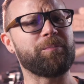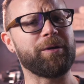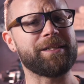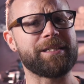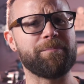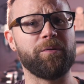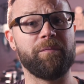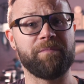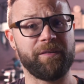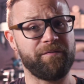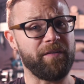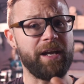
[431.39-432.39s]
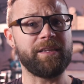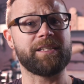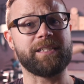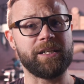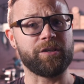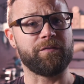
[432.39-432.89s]
are pretty simple find the
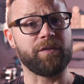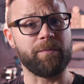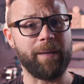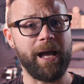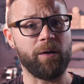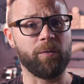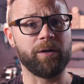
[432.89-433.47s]
center for the back